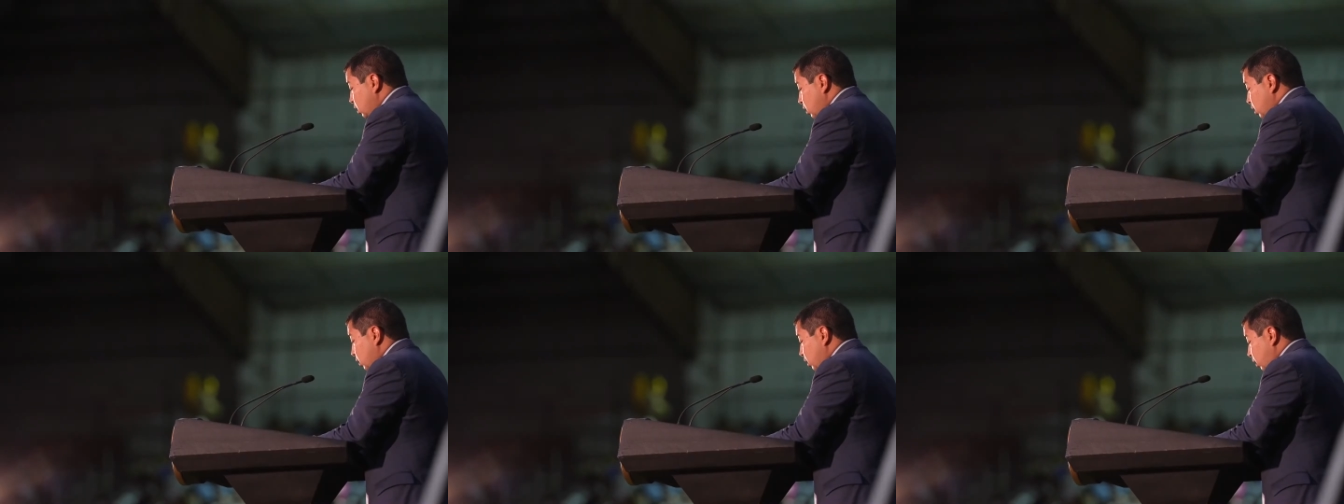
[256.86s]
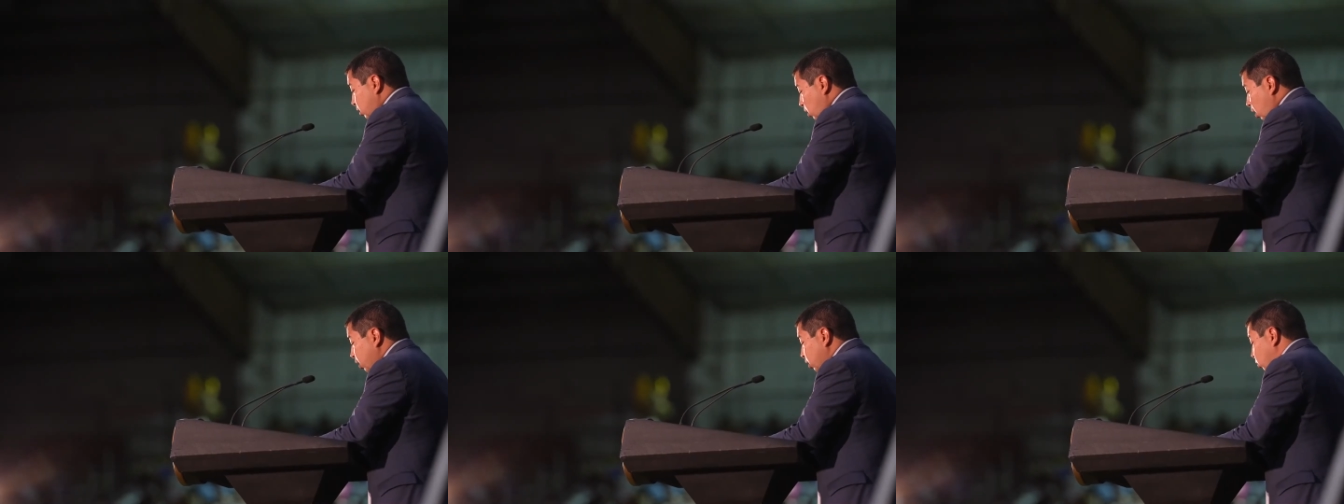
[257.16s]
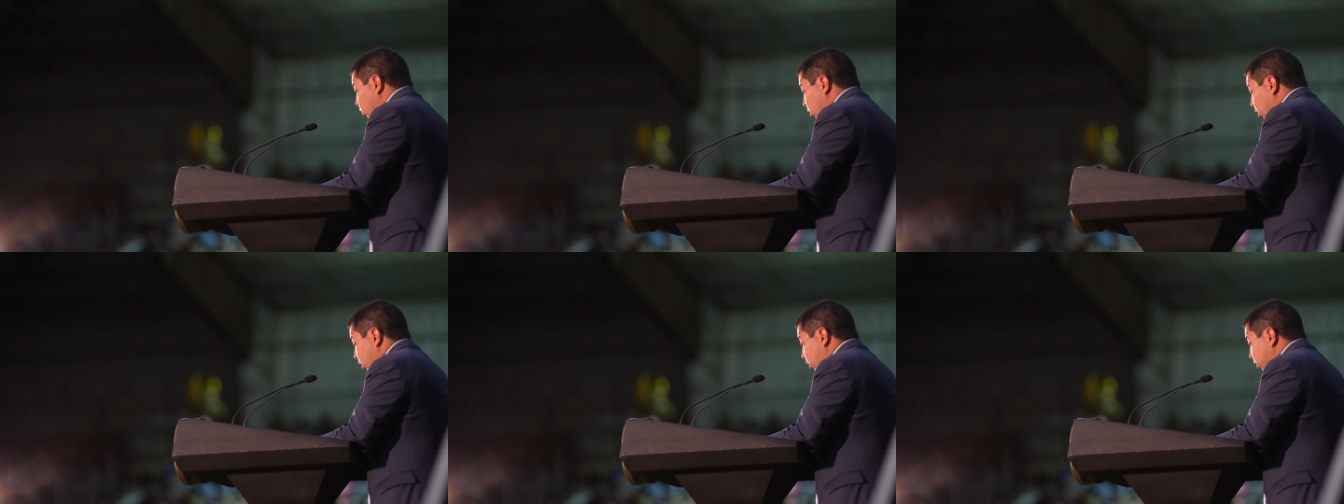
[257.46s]
There
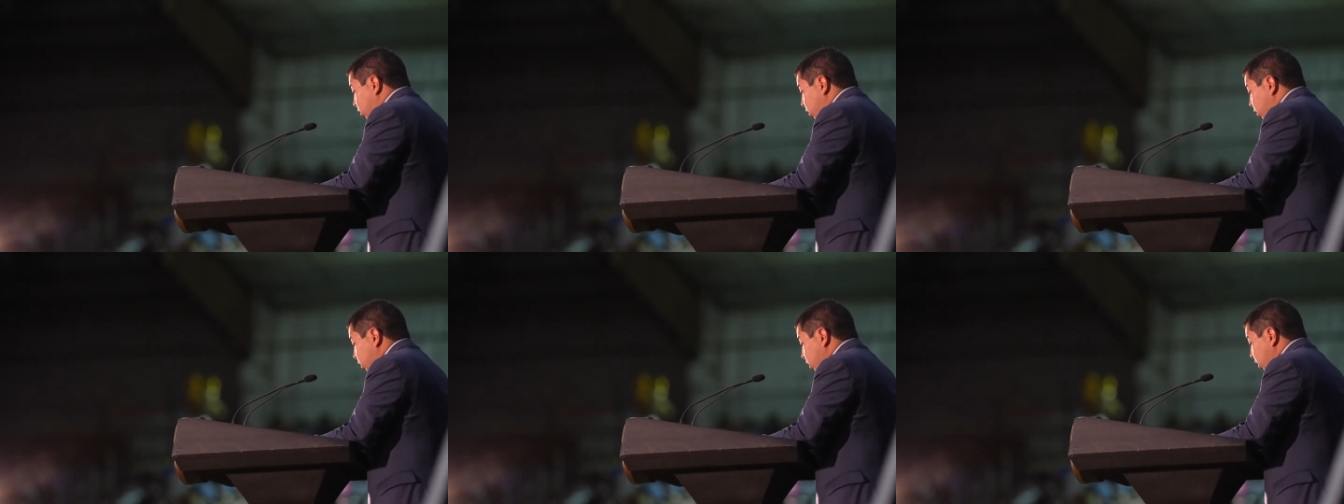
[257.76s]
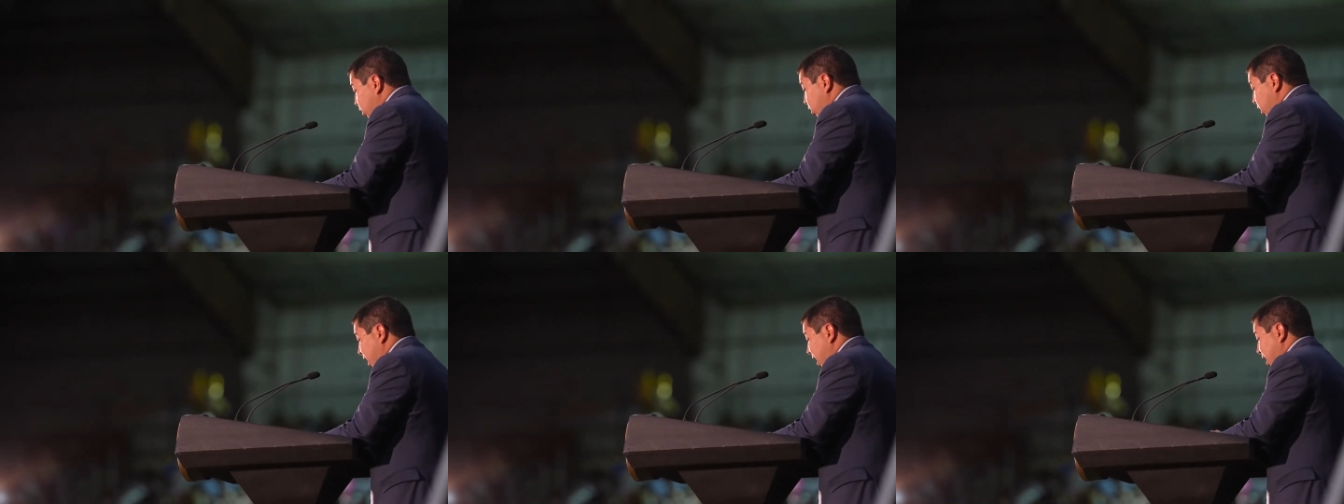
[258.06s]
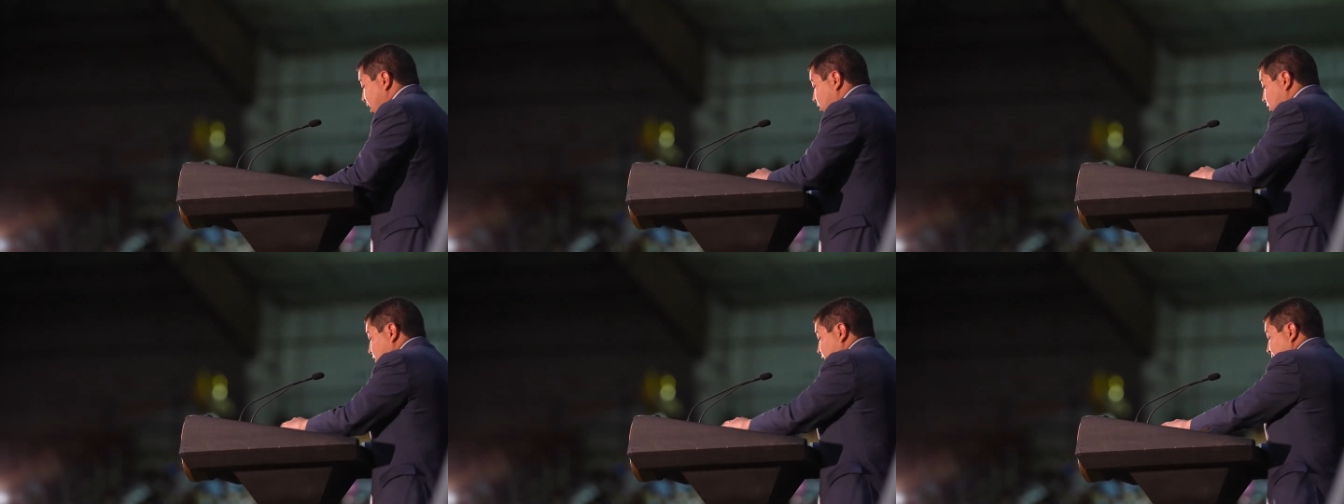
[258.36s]
aren't words to tell you
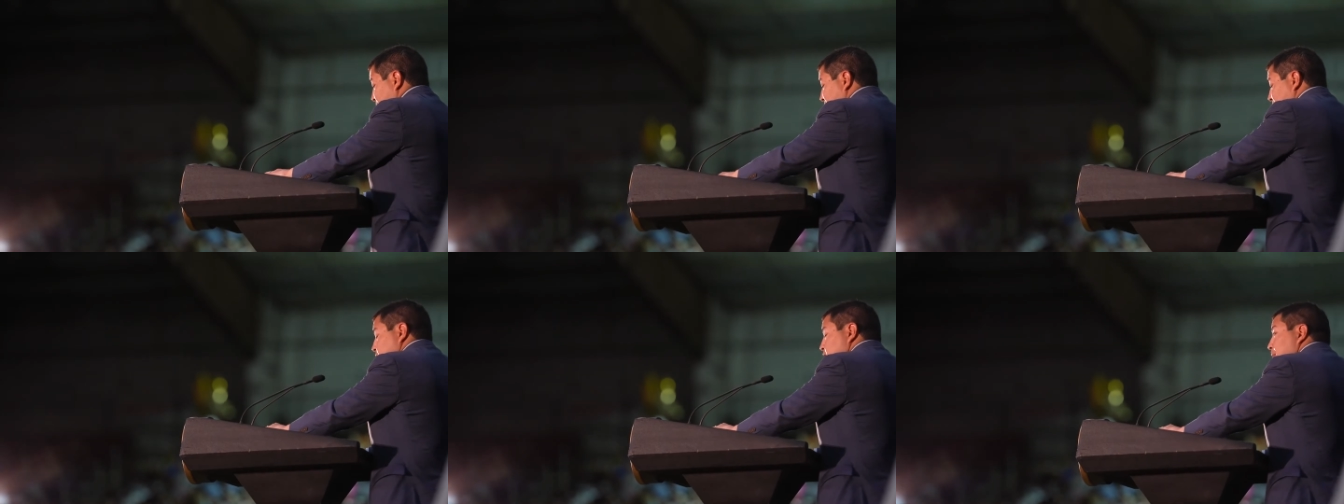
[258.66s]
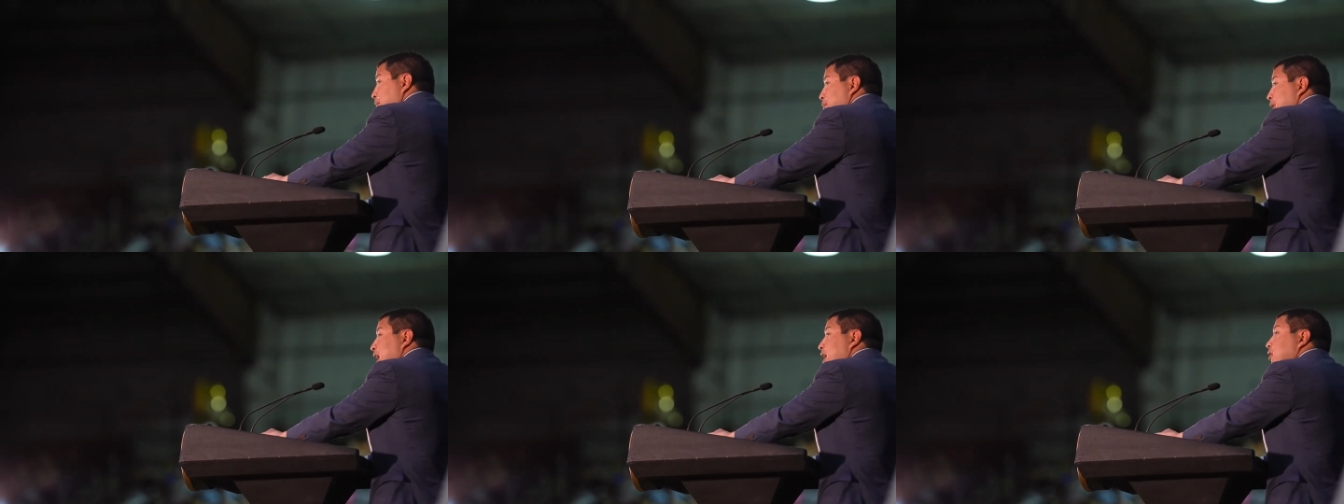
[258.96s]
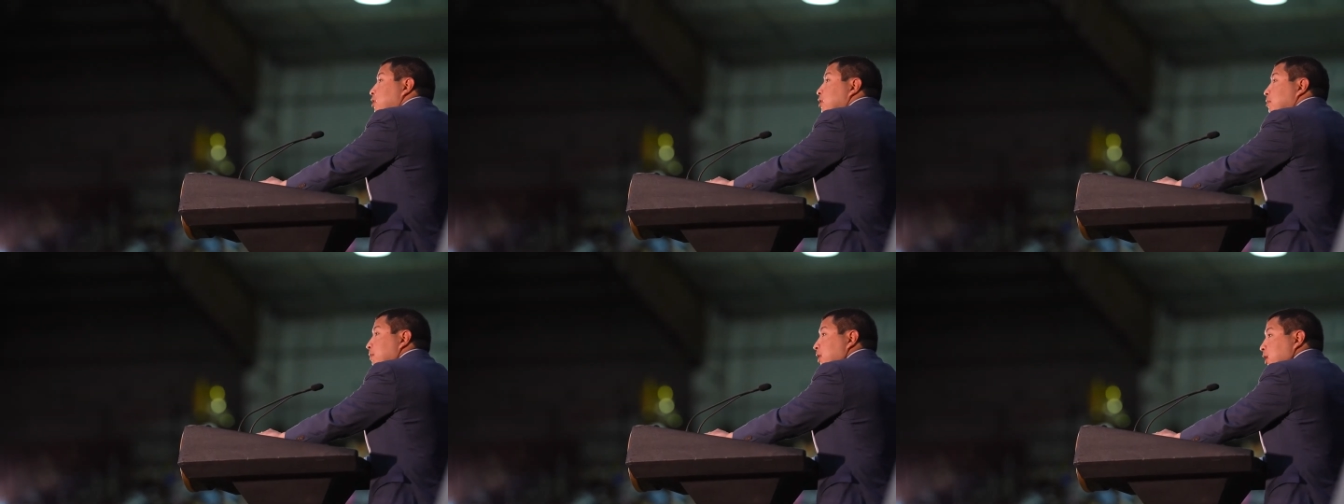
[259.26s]
how that has
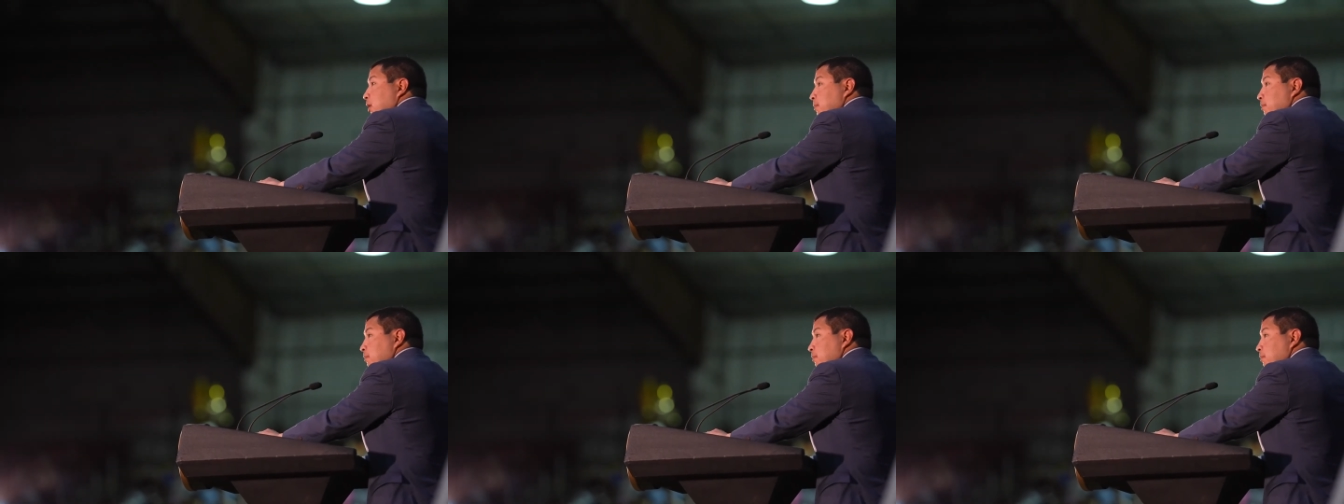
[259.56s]
impacted me.